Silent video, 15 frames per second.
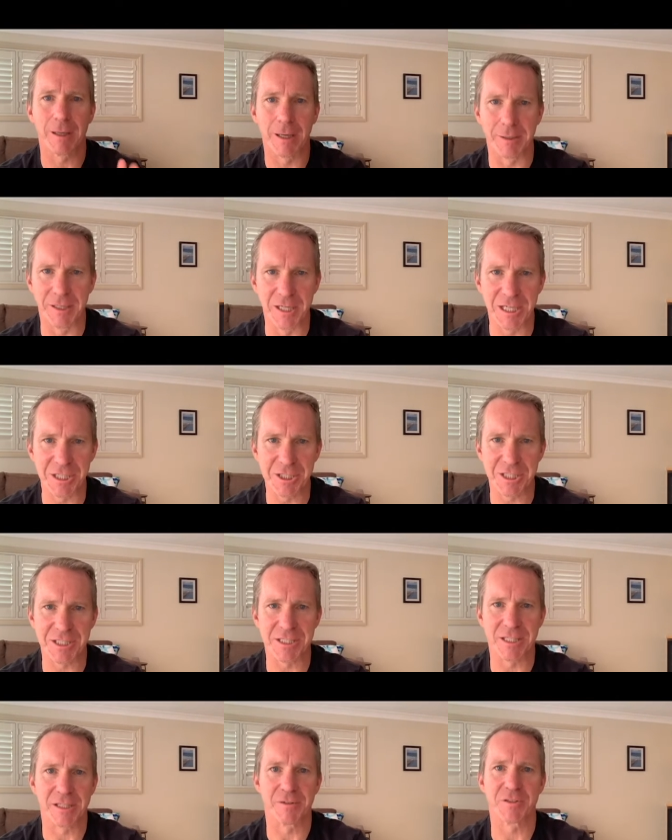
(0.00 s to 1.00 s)
niches
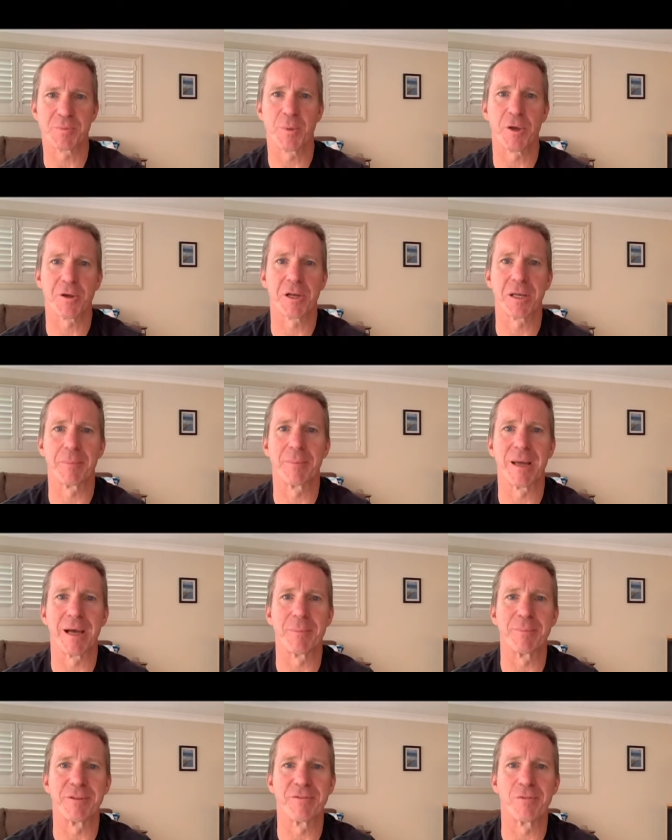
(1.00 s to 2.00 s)
that I've spoken
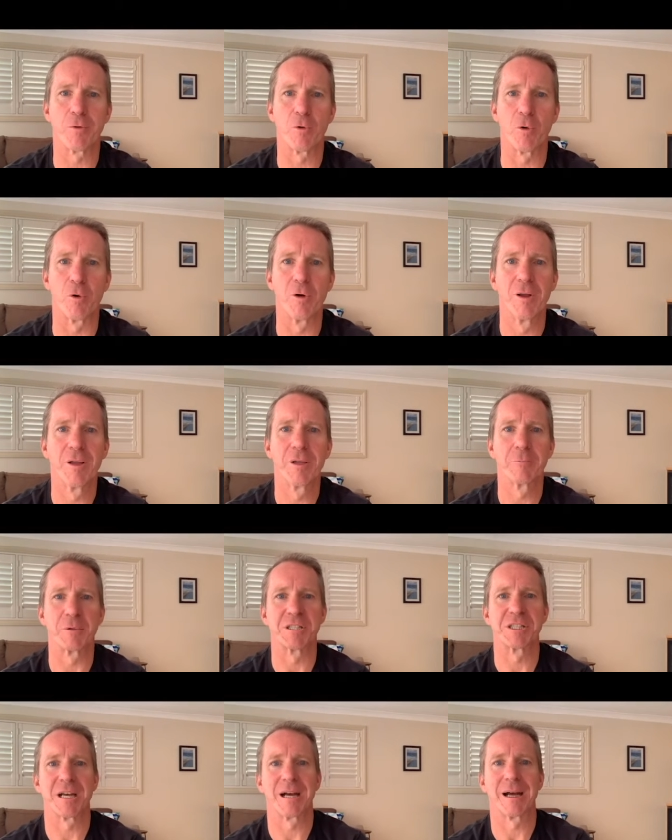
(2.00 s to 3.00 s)
about before,
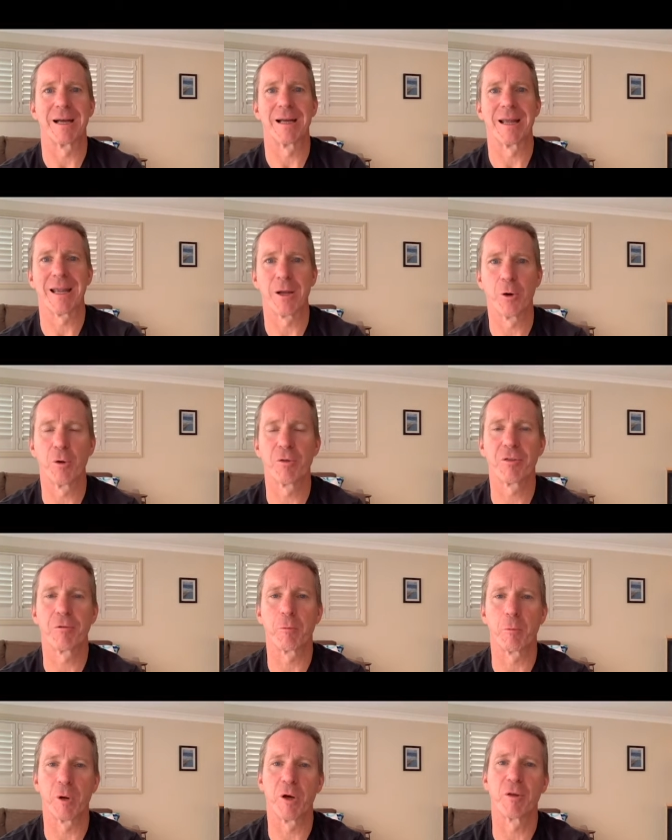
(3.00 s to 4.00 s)
which are health,
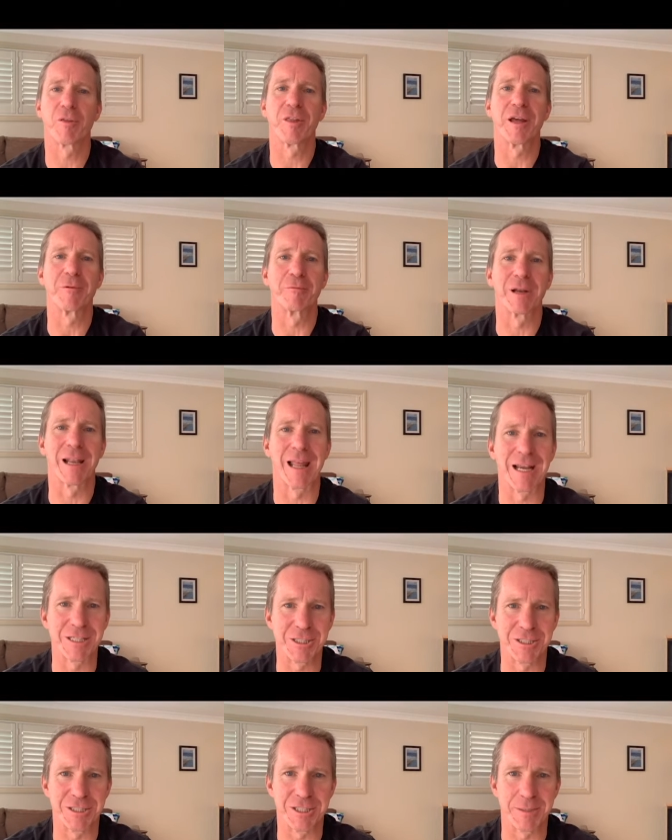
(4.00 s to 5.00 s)
wealth, and
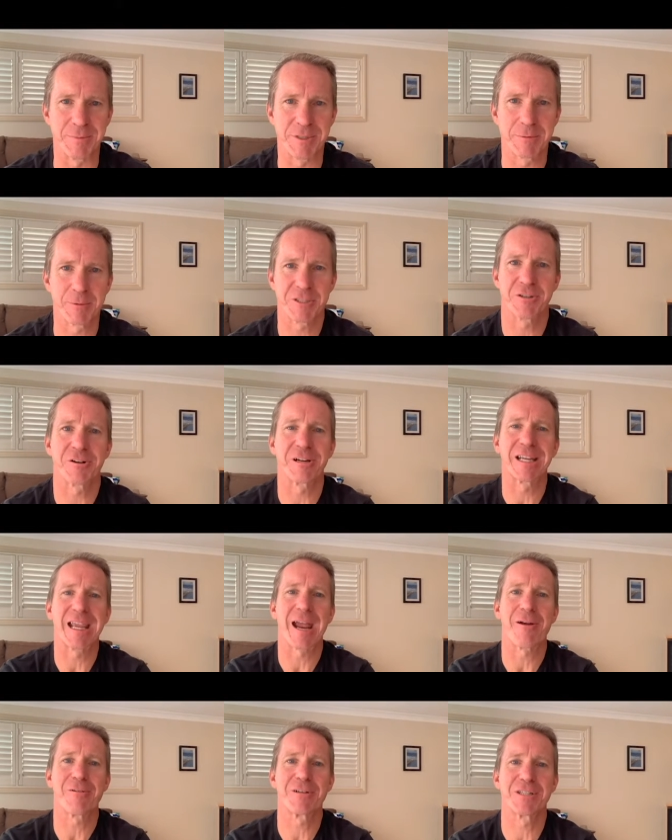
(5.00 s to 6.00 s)
relationships, which are
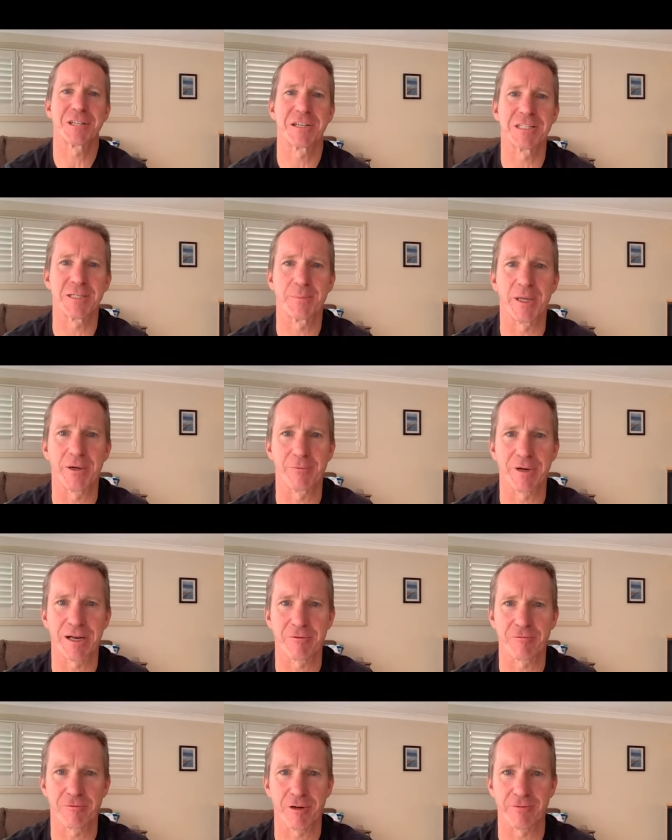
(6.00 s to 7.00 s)
guaranteed to be around
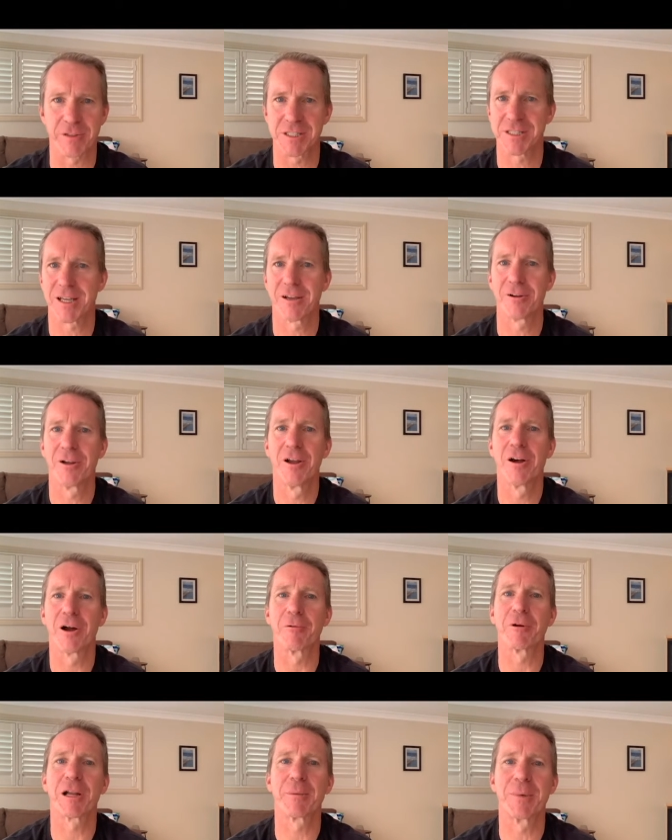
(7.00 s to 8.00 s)
forever. So I
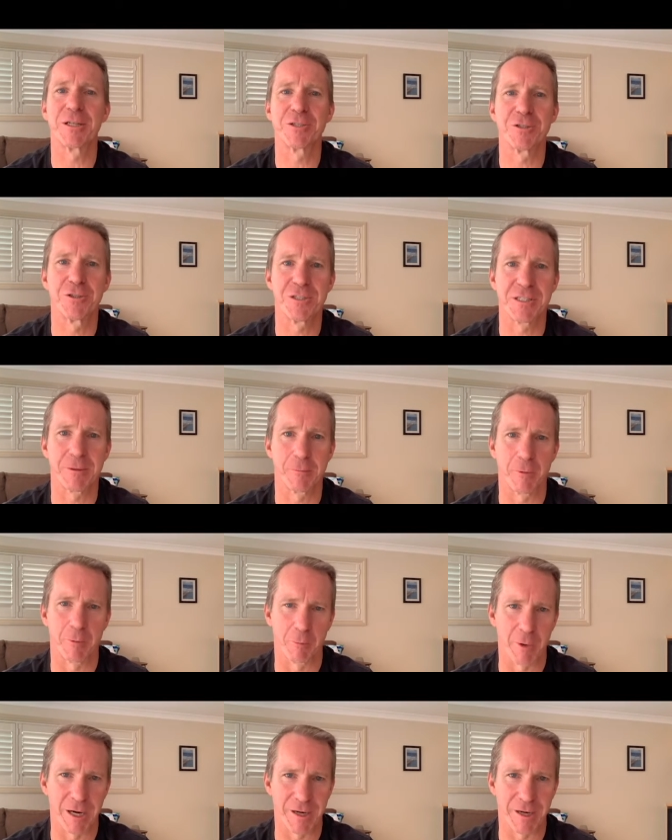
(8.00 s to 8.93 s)
recommend choosing one